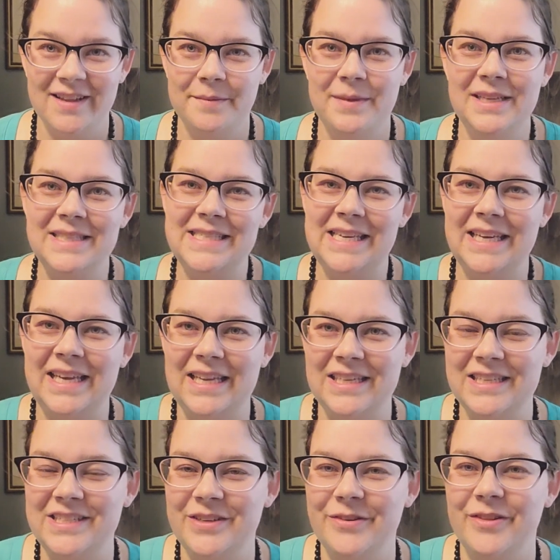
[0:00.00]
Let me dig
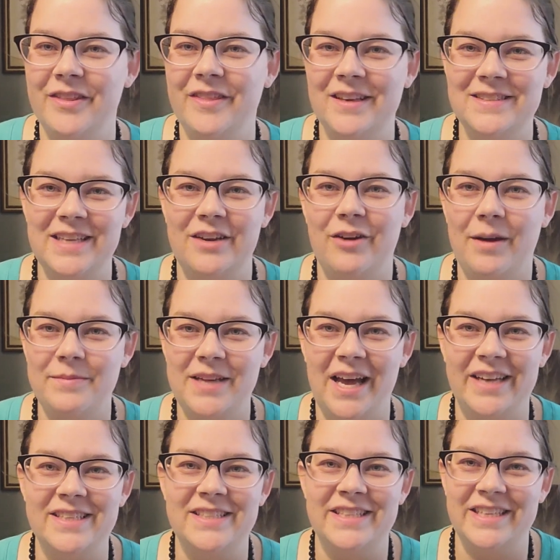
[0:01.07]
into the things I grabbed
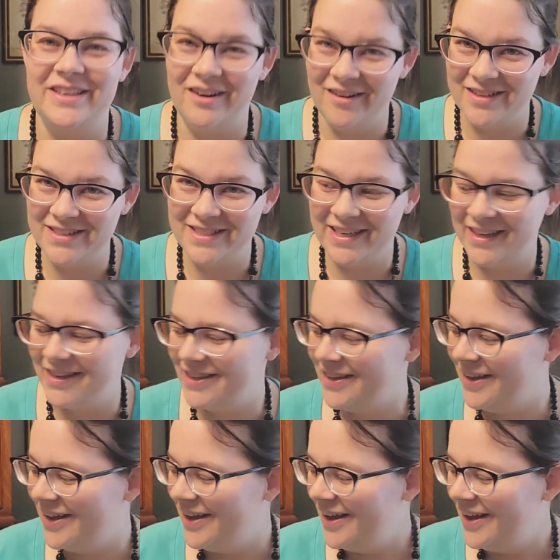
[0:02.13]
at the yard sale.